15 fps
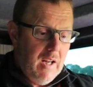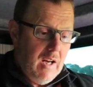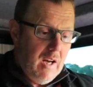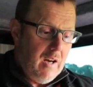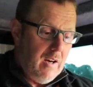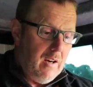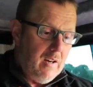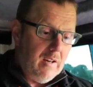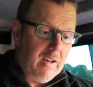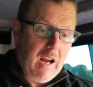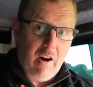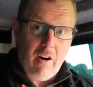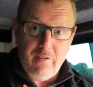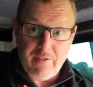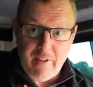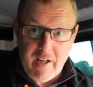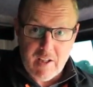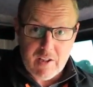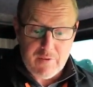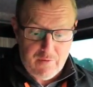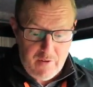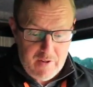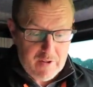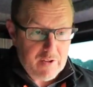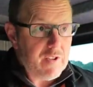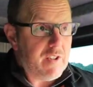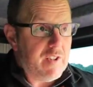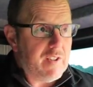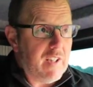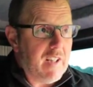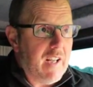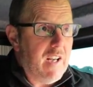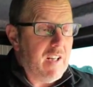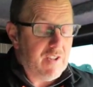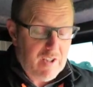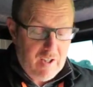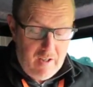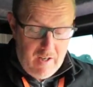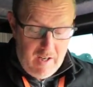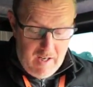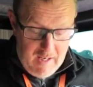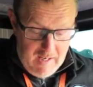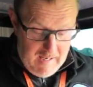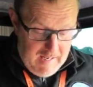Gareth Denks, for instance, is the latest guy.